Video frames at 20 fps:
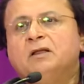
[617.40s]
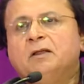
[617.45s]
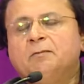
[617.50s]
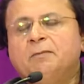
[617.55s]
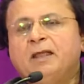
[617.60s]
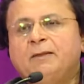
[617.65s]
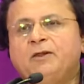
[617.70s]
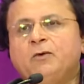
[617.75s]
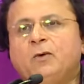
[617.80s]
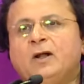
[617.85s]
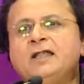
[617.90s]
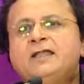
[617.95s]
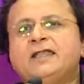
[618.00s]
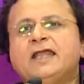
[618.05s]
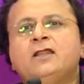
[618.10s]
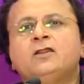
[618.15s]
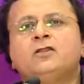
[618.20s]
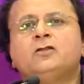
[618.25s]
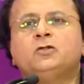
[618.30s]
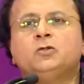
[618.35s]
maybe one
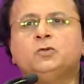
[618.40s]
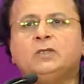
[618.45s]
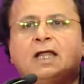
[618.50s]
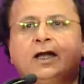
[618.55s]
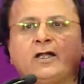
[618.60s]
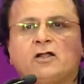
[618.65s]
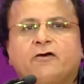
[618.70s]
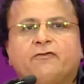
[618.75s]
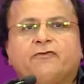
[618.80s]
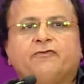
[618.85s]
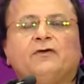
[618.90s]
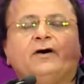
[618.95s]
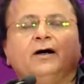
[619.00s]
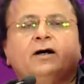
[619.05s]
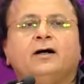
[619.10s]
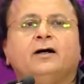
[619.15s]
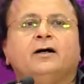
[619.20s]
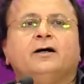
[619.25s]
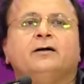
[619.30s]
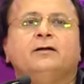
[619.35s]
tenth to that of
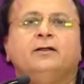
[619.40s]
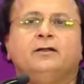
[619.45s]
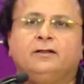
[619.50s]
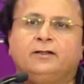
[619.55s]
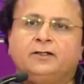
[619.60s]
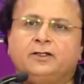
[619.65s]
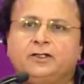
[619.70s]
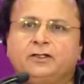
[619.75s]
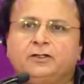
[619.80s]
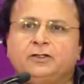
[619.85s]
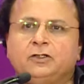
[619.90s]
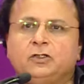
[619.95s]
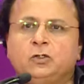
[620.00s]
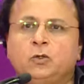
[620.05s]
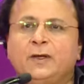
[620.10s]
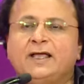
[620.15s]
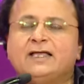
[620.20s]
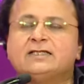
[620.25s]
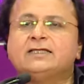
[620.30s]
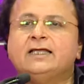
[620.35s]

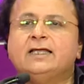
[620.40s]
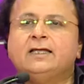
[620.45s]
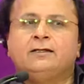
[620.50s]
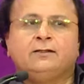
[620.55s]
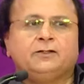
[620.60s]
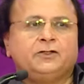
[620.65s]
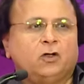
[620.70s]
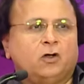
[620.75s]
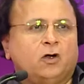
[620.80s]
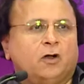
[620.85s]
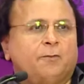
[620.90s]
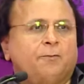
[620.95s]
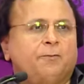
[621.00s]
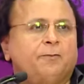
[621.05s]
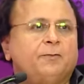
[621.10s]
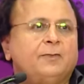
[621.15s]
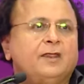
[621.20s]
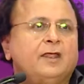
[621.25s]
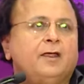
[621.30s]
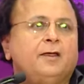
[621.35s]
US and Europe.